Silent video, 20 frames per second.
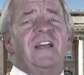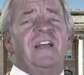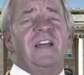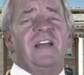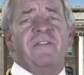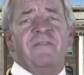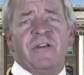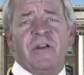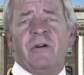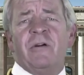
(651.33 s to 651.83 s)

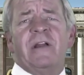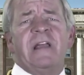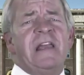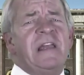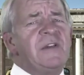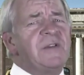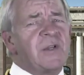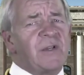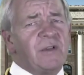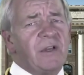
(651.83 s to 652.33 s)
If you're
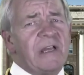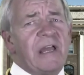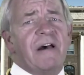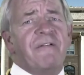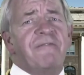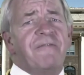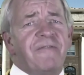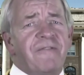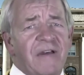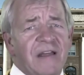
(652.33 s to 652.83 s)
easily
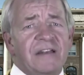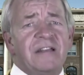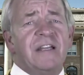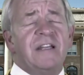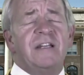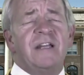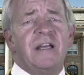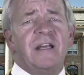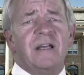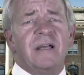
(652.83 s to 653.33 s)

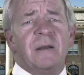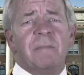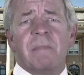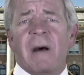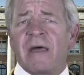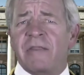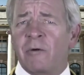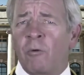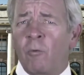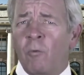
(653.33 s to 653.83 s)
offended
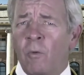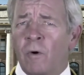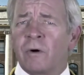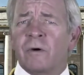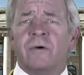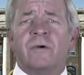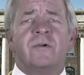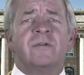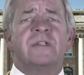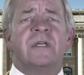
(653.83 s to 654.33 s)
by the
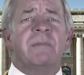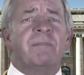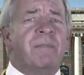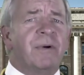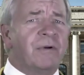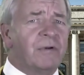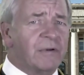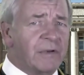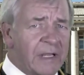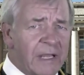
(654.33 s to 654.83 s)
words and
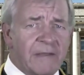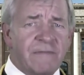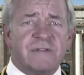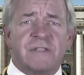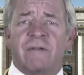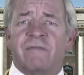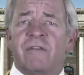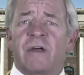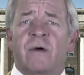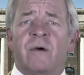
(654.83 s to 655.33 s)
beliefs
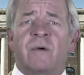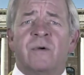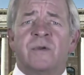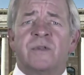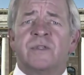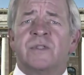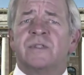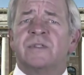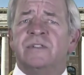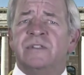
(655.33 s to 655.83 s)
of
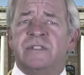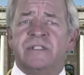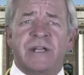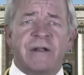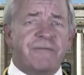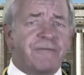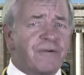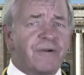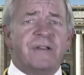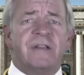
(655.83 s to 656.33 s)
those
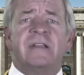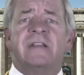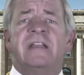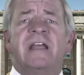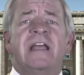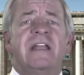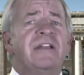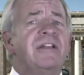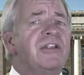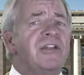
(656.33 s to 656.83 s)
different
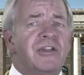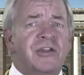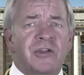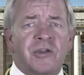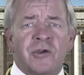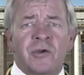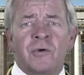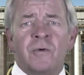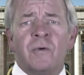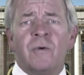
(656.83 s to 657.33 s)
than
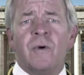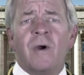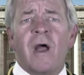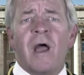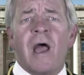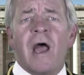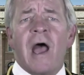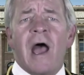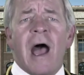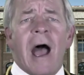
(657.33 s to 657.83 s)
you,
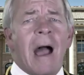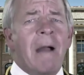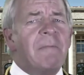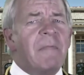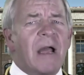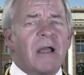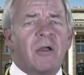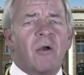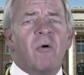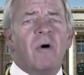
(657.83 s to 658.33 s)
I'm
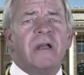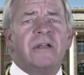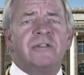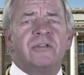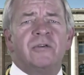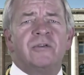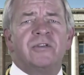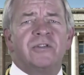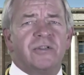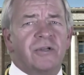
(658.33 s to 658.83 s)
not going
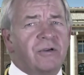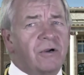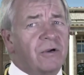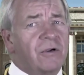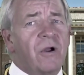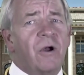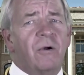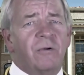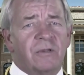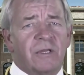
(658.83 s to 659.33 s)
to
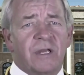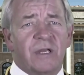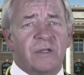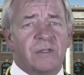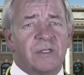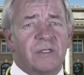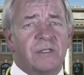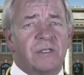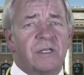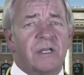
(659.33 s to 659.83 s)
sugarcoat
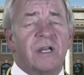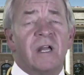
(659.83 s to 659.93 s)
this.